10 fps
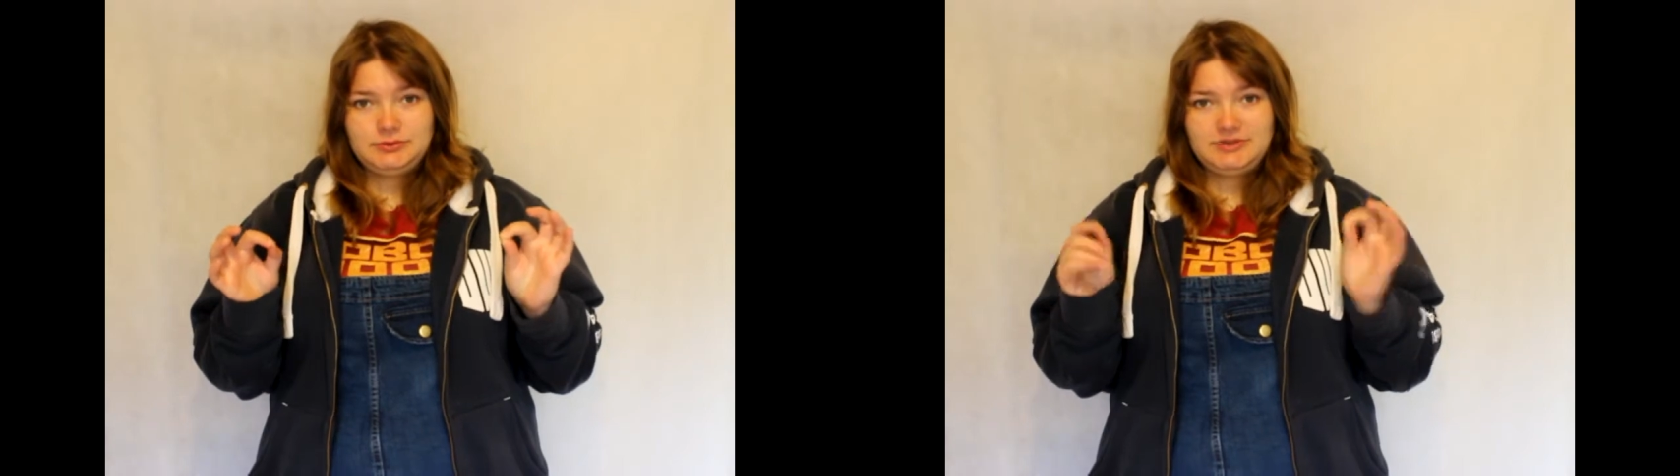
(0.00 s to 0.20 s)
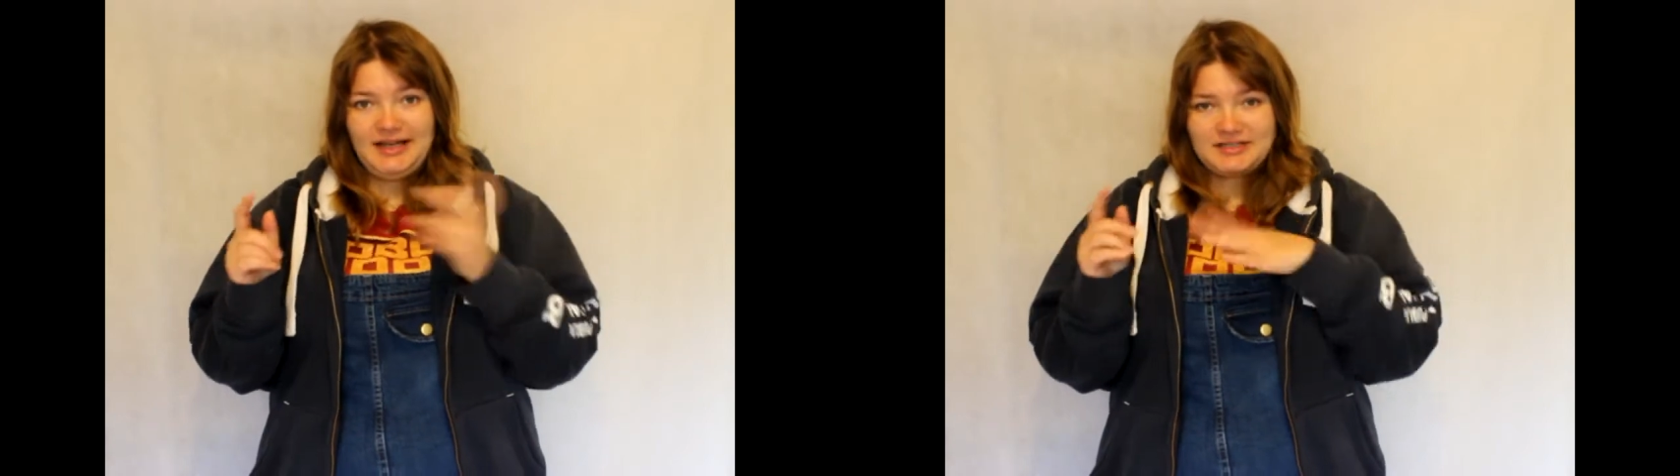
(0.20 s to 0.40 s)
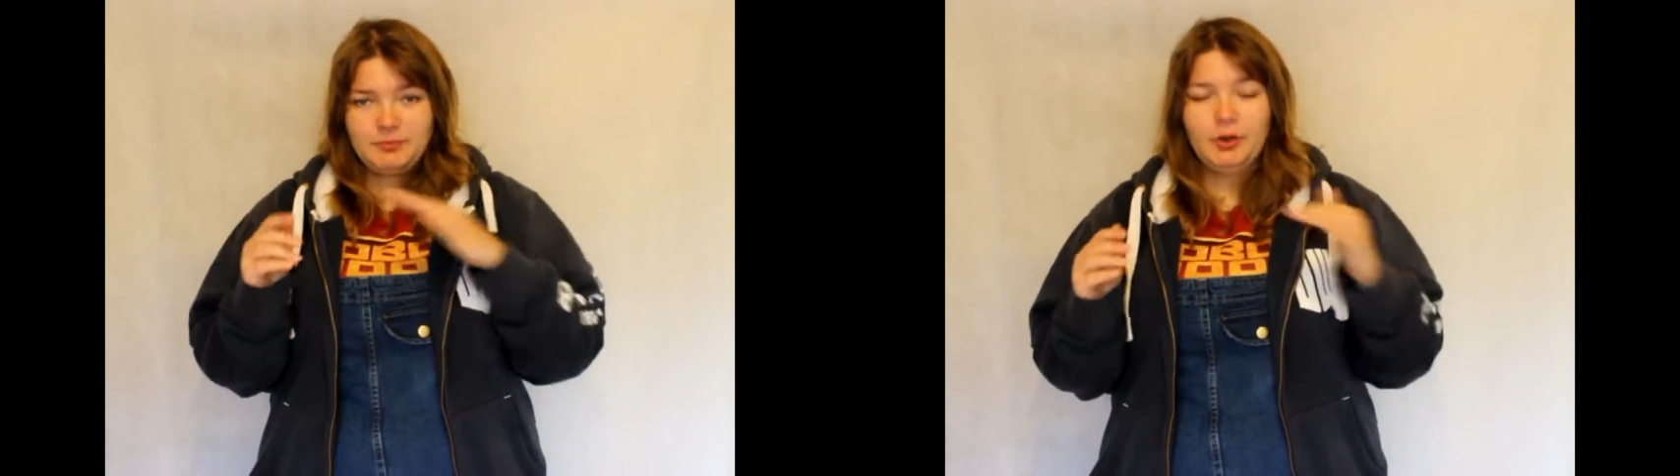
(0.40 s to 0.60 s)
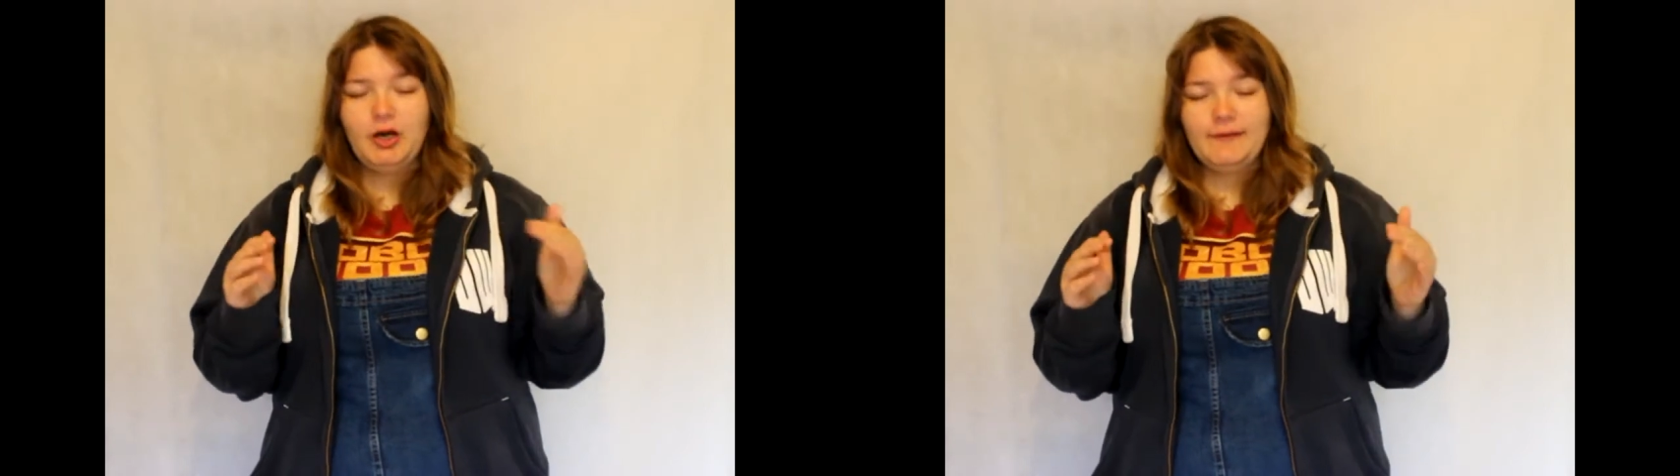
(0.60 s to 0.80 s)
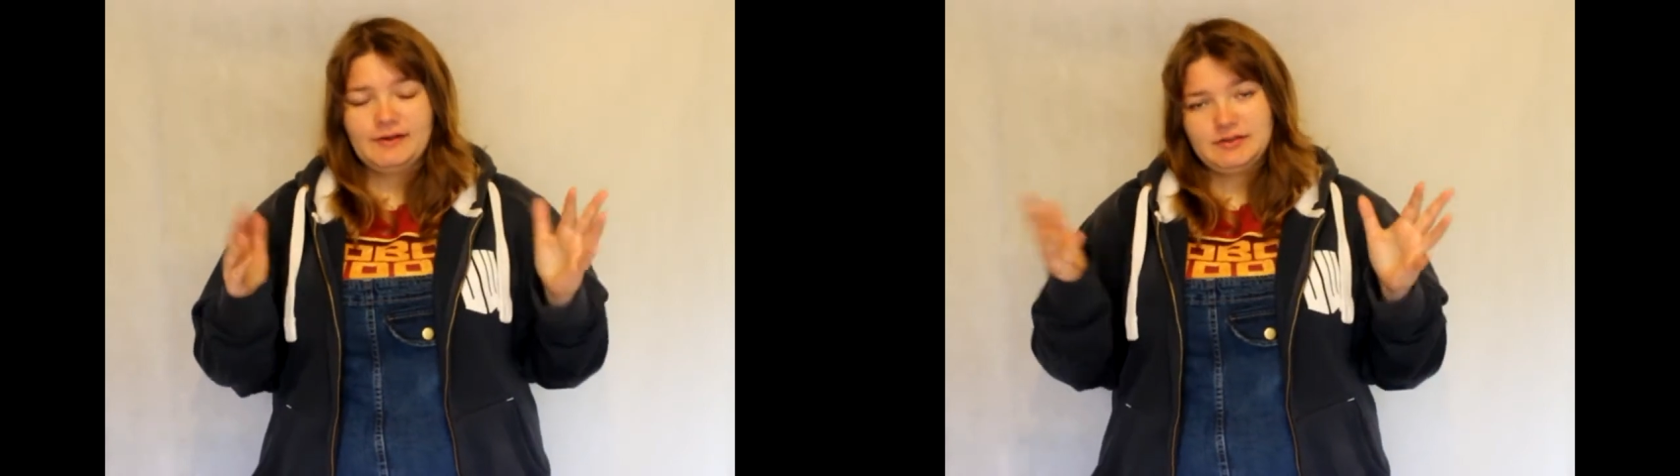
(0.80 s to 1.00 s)
slash
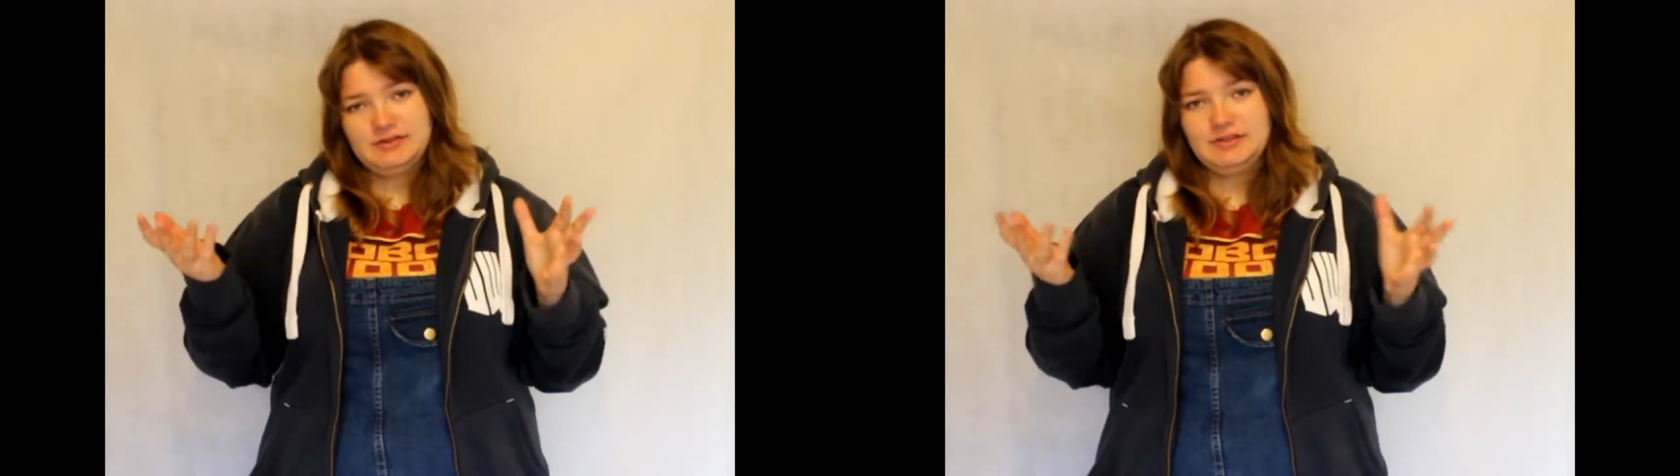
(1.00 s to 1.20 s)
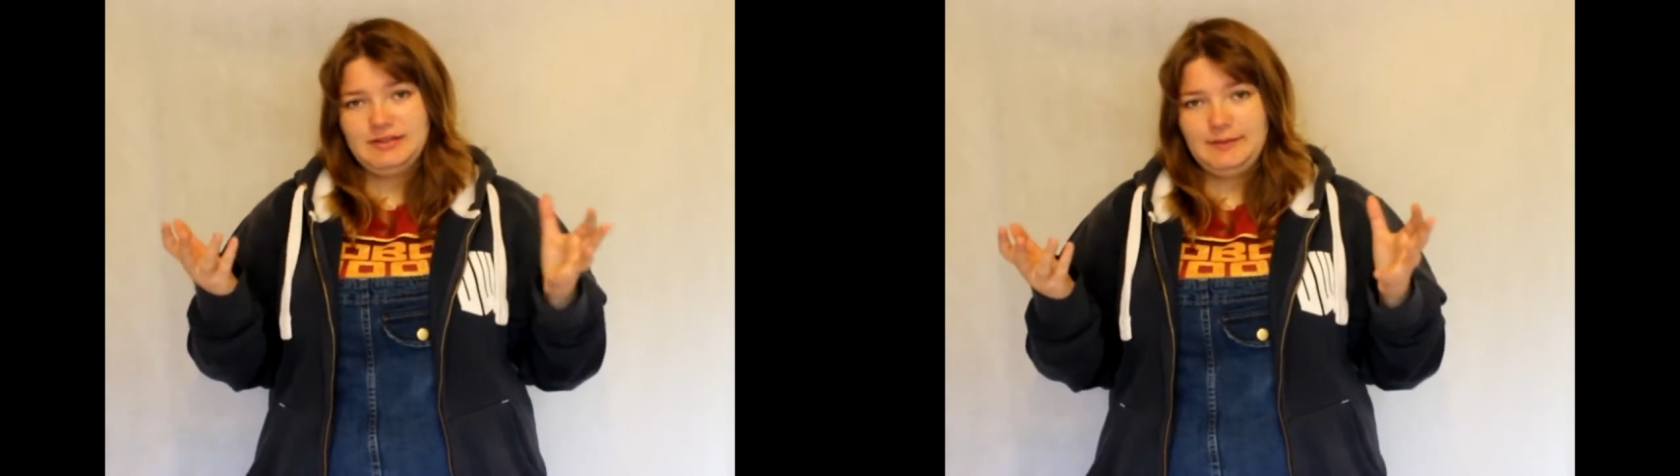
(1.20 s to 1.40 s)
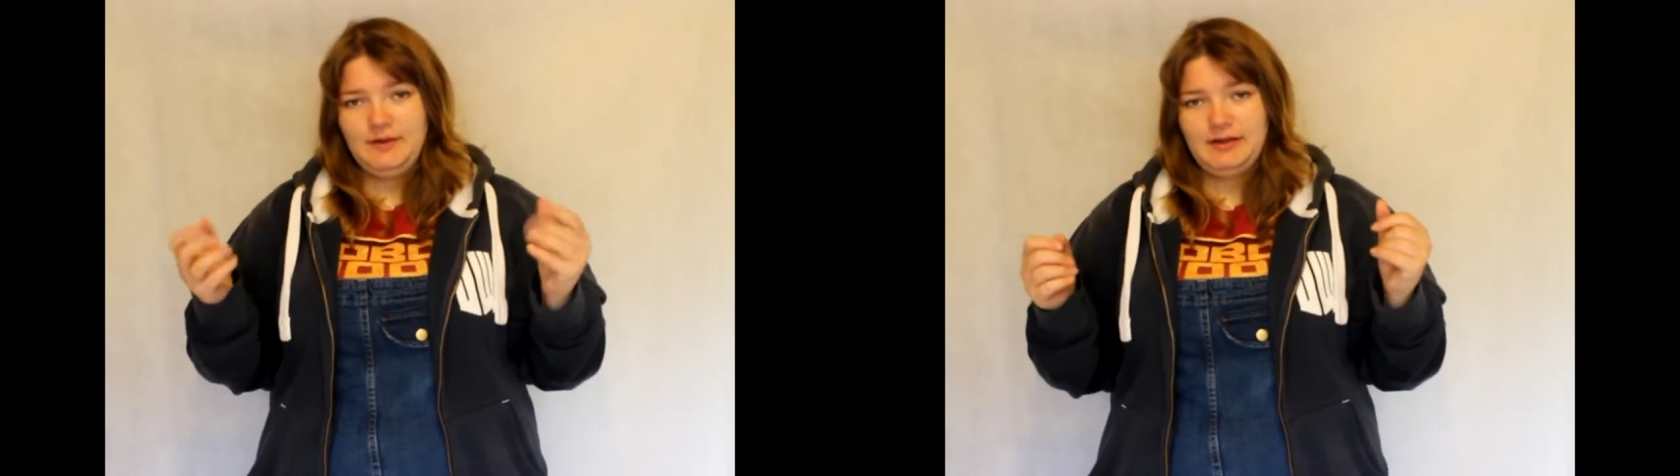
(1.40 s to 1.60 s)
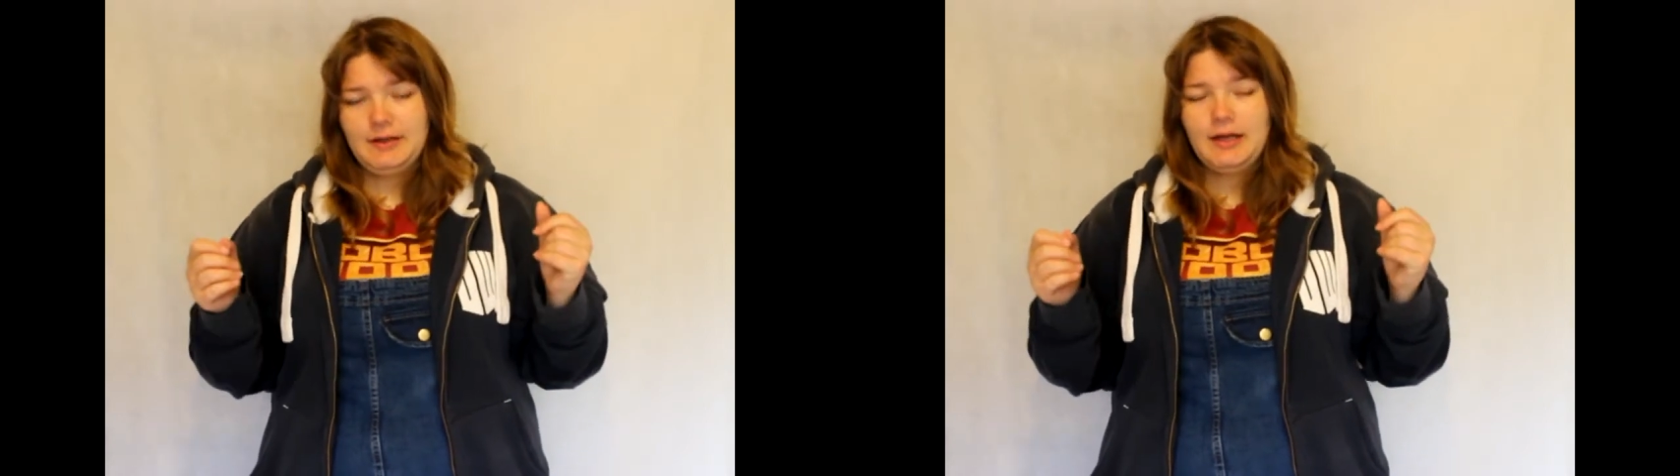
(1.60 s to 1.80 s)
pullover, because it's the same thing.